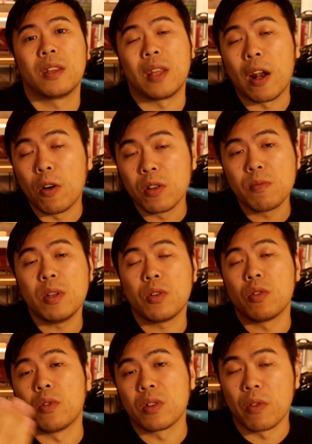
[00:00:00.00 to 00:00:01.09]
That also means you
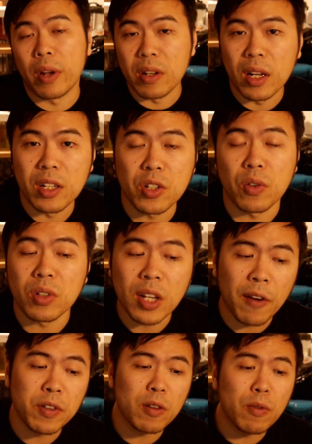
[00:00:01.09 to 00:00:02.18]
could also run additional
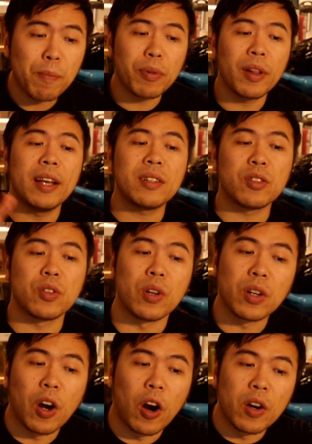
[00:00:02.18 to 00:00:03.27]
tops. You can replace
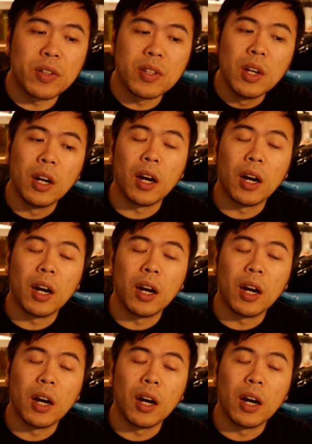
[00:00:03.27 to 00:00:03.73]
certain cards